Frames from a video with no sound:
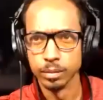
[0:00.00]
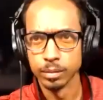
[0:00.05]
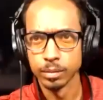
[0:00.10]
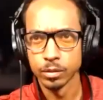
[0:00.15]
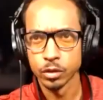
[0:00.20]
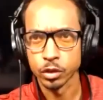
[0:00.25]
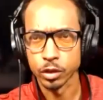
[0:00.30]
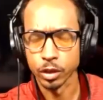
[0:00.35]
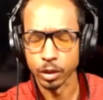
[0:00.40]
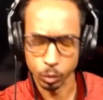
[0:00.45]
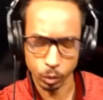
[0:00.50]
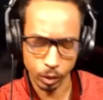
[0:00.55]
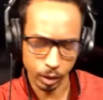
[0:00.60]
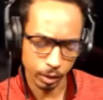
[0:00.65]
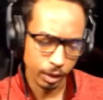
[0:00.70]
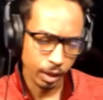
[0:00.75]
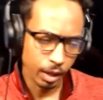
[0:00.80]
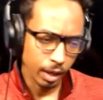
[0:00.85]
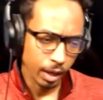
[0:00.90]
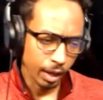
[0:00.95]
Sure. Well,
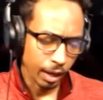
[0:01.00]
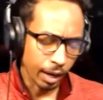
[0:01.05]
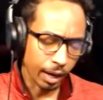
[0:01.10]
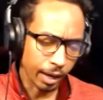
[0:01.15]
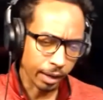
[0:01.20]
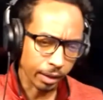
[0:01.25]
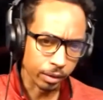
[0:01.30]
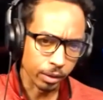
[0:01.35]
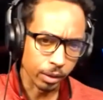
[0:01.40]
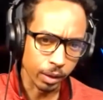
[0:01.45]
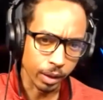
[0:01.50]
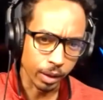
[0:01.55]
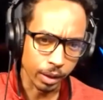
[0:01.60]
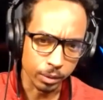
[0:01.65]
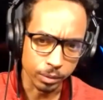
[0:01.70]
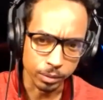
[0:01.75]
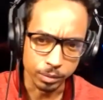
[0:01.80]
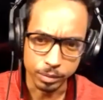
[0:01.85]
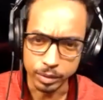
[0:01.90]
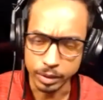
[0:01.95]
I don't know
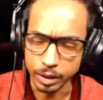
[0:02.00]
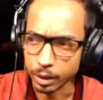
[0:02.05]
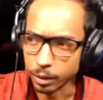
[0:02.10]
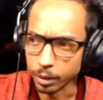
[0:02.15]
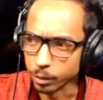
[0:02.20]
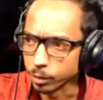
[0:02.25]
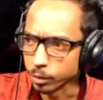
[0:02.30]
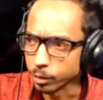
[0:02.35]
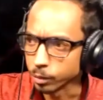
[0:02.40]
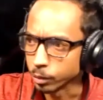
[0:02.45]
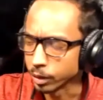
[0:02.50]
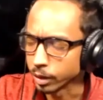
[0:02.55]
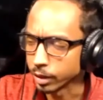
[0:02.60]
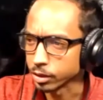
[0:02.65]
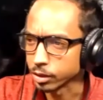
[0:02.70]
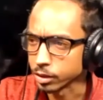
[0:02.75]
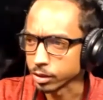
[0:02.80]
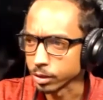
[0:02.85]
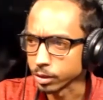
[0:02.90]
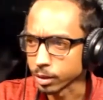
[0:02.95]
how,
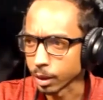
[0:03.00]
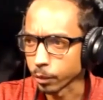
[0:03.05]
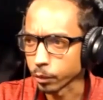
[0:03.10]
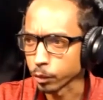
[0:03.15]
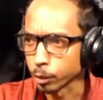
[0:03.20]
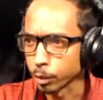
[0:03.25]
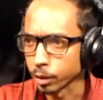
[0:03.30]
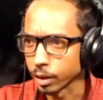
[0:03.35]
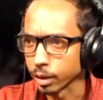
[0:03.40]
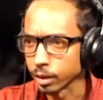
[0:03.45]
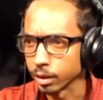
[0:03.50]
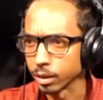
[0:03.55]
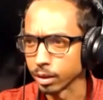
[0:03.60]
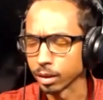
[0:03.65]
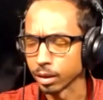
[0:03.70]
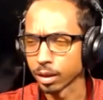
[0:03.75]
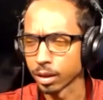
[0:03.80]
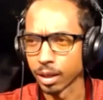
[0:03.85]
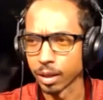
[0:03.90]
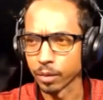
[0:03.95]
religious you're comfortable getting in
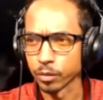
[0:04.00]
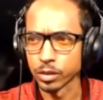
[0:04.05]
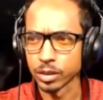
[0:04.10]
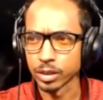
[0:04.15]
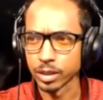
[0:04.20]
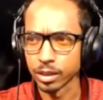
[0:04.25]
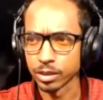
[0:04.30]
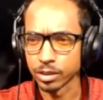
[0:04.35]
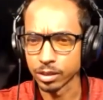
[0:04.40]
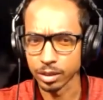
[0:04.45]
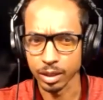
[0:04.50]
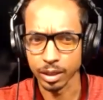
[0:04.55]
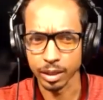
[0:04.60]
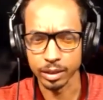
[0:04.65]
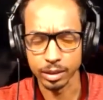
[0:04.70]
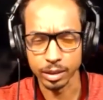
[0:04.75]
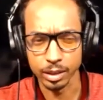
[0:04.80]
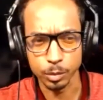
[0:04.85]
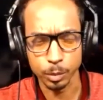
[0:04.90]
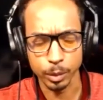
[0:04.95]
a conversation
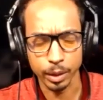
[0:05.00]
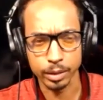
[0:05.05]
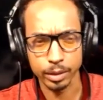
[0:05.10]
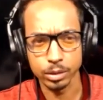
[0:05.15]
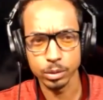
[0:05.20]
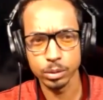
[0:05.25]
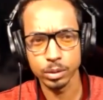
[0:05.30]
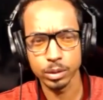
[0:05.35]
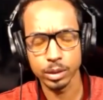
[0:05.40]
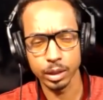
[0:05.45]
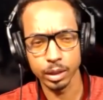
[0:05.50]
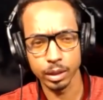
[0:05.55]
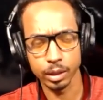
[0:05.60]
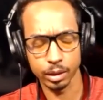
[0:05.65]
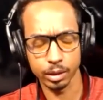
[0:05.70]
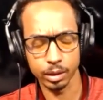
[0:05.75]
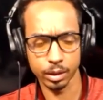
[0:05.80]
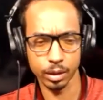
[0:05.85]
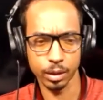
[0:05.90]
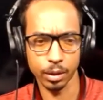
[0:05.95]
like this, but I do
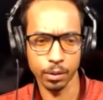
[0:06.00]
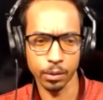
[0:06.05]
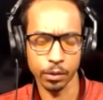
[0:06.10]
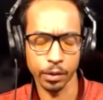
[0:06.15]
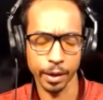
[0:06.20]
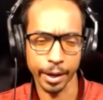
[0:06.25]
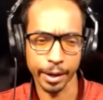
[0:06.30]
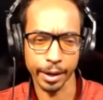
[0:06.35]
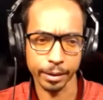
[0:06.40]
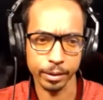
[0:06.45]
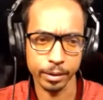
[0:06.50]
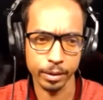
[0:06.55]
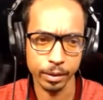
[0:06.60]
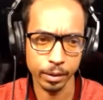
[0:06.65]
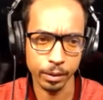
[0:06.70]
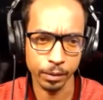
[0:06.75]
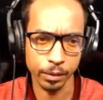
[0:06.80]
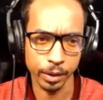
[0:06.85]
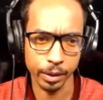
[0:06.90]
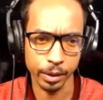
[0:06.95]
think that
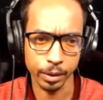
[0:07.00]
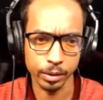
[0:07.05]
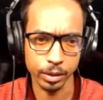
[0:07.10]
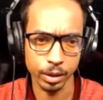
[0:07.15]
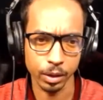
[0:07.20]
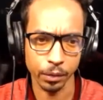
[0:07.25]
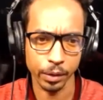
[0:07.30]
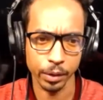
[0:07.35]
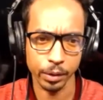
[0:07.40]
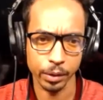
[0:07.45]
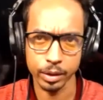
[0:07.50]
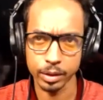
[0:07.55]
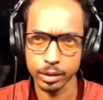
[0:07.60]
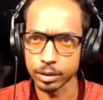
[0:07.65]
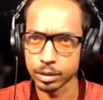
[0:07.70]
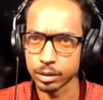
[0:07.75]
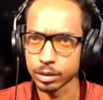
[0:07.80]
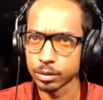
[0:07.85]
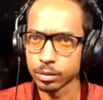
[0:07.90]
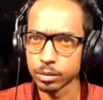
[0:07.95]
there
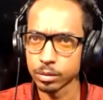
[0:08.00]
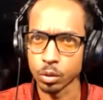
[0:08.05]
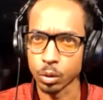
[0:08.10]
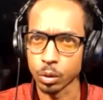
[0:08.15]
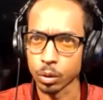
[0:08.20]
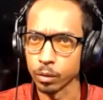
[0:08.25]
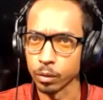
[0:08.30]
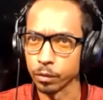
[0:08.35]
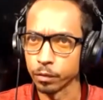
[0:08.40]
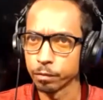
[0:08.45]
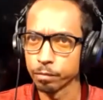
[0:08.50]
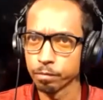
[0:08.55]
is sort of,